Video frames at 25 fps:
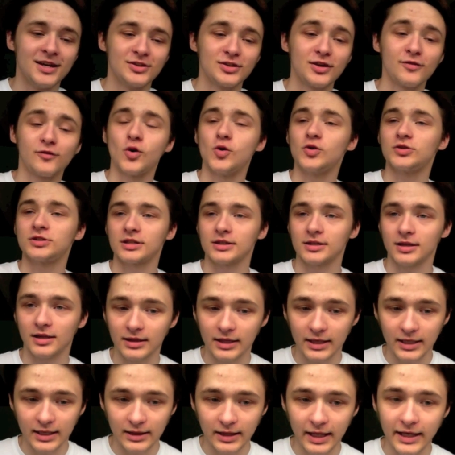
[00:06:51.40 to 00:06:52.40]
So of course,
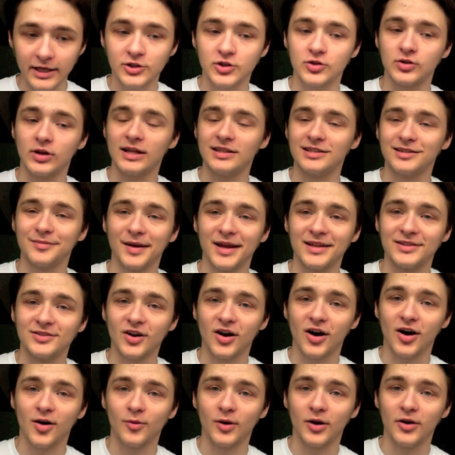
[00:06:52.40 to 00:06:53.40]
the link to Genzo Man's
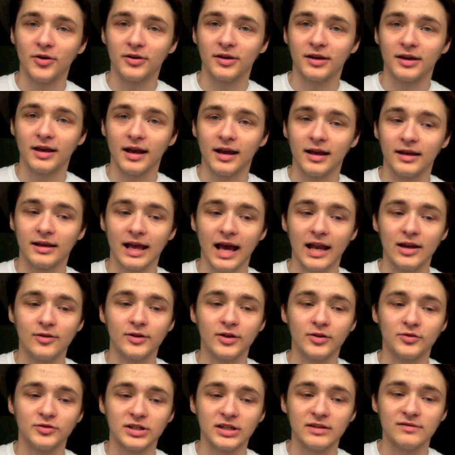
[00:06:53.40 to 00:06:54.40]
artwork
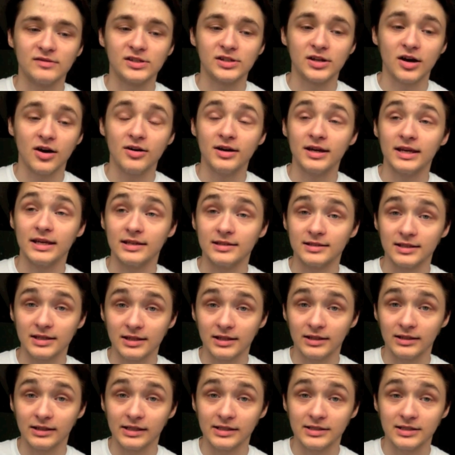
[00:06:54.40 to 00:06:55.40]
gallery on DeviantArt is in
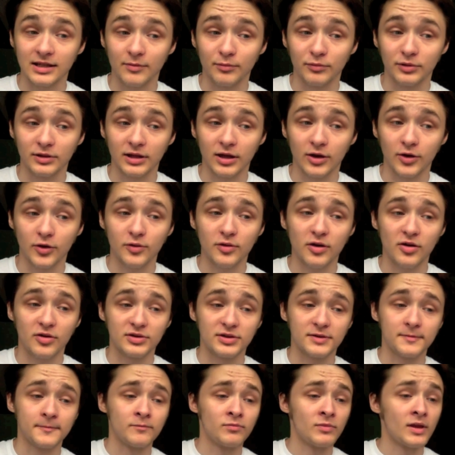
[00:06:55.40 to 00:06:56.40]
the links down
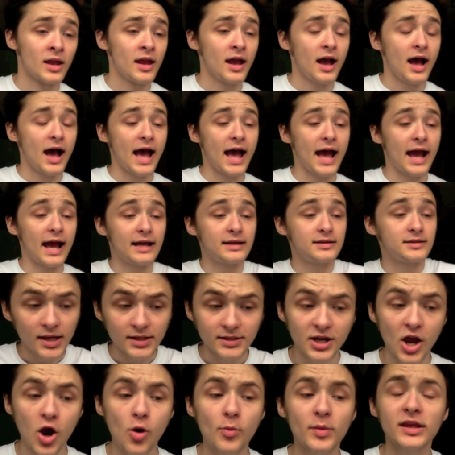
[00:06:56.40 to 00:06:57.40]
below. And
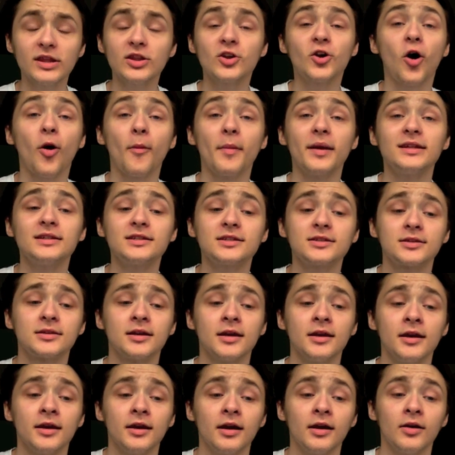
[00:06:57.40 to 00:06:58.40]
tell me in the comments,
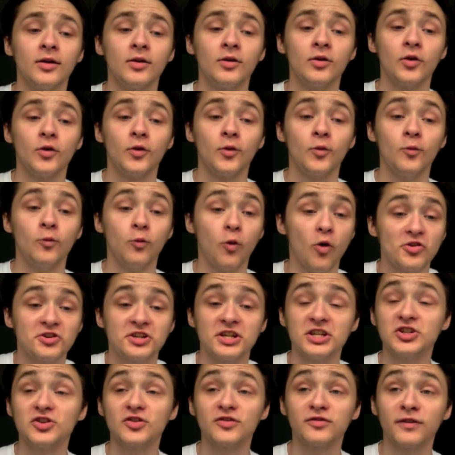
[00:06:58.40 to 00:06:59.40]

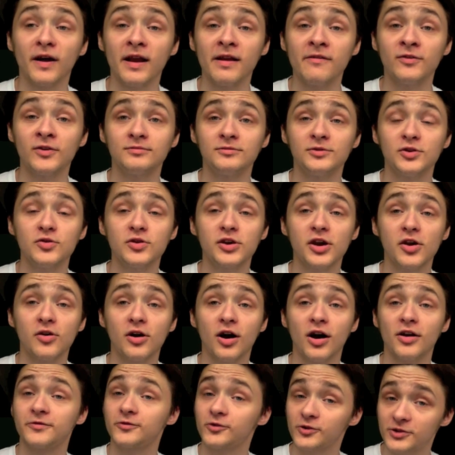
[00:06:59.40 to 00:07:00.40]
what is your favourite Yu-Gi-Oh!
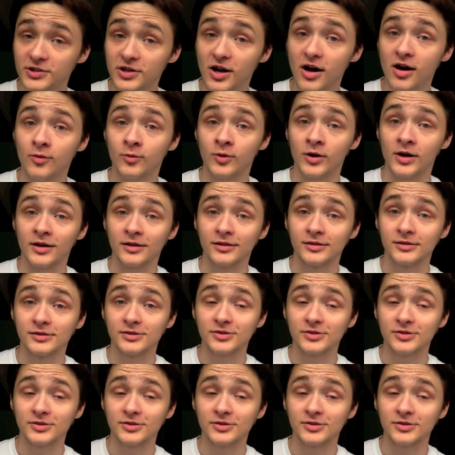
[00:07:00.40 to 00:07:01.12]
Card for its artwork?